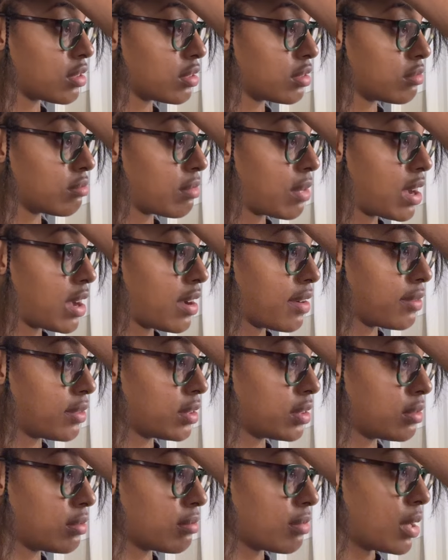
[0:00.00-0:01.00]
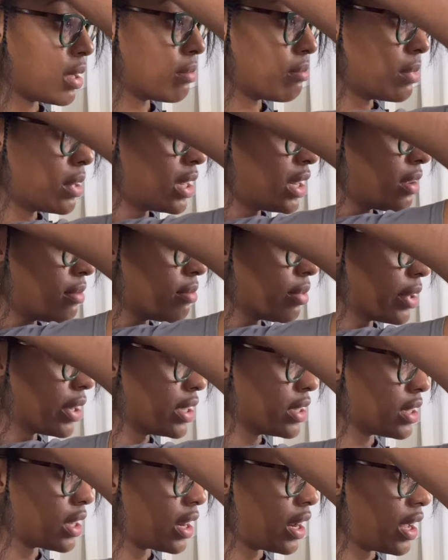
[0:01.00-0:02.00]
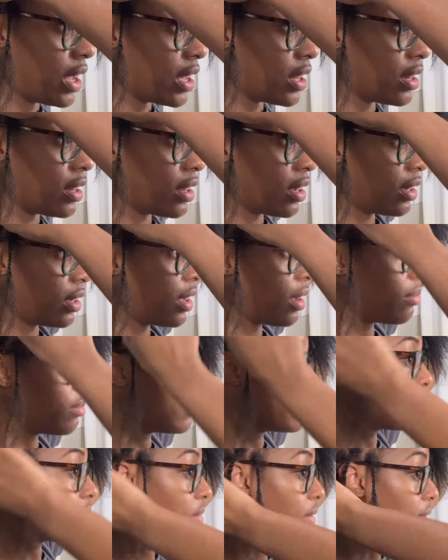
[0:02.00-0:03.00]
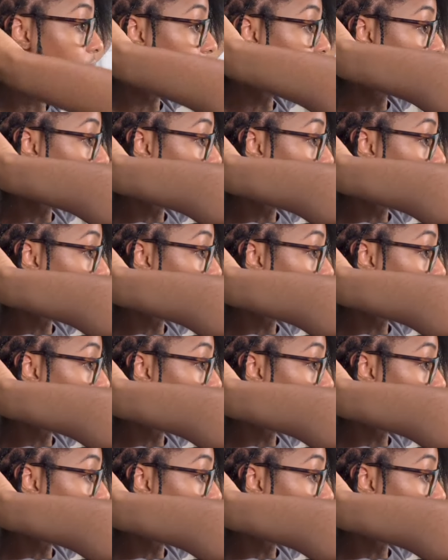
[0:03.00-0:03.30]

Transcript: My other, my mini braids that I had in, I kept them in for,